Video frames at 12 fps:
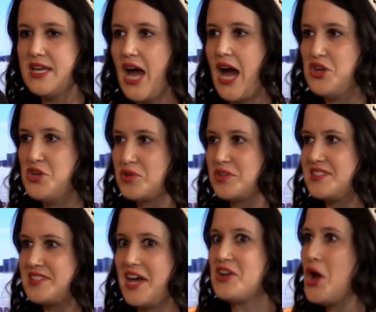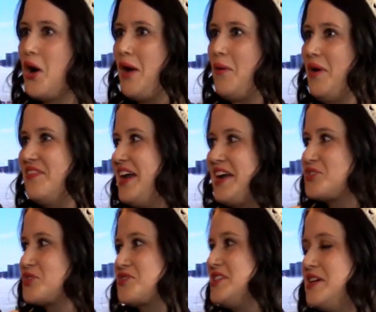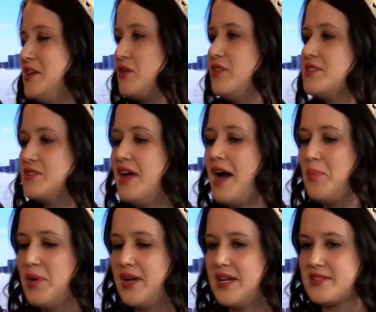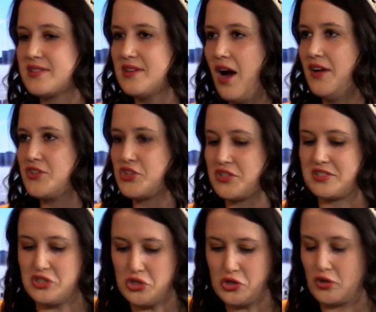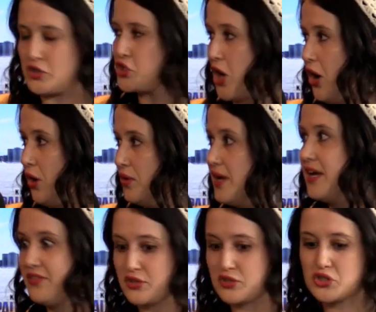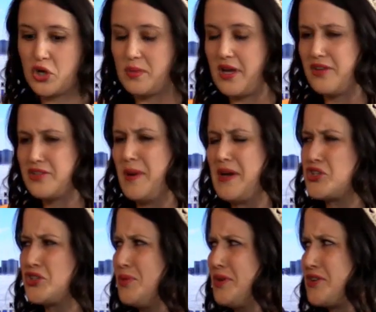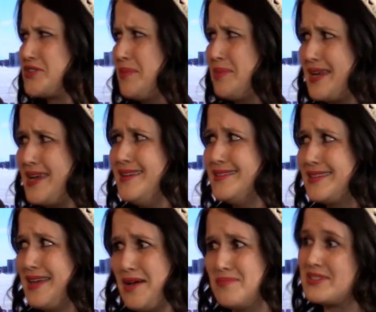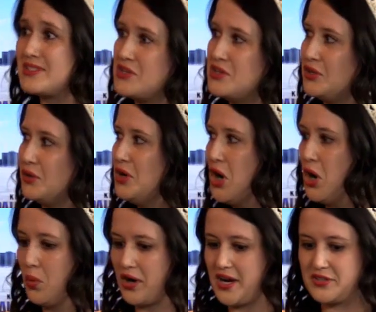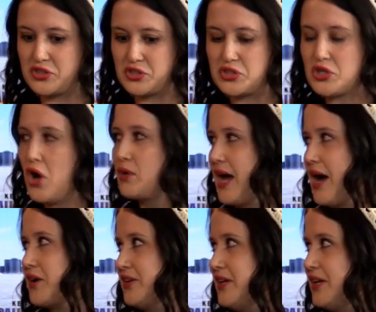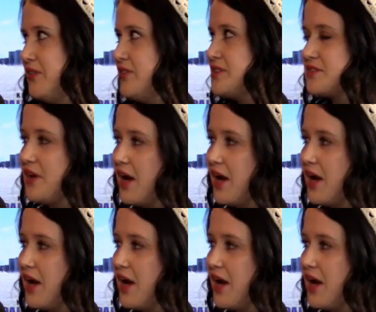Yeah, you can say, no, I want that extra scene or this or that, but it's not just your show. There's so many, especially when you're stepping into the MCU, where it's so calculated, and this